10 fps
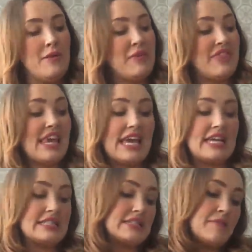But
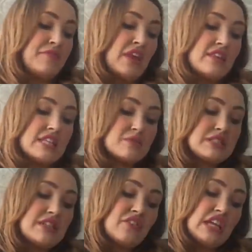this
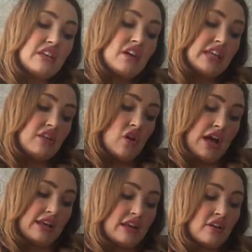was $17.99
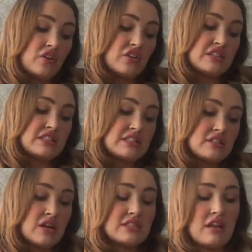and I got this in a
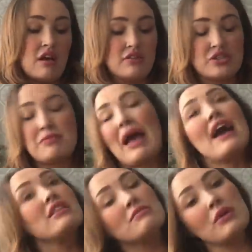size large. But
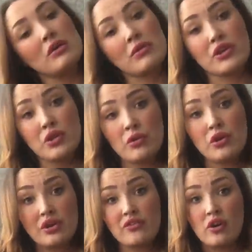at the moment, New
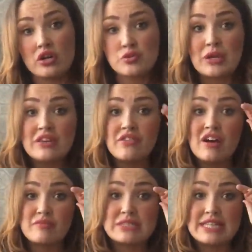Look have got
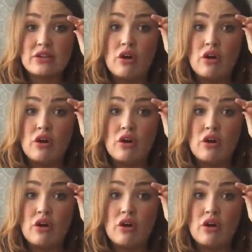25%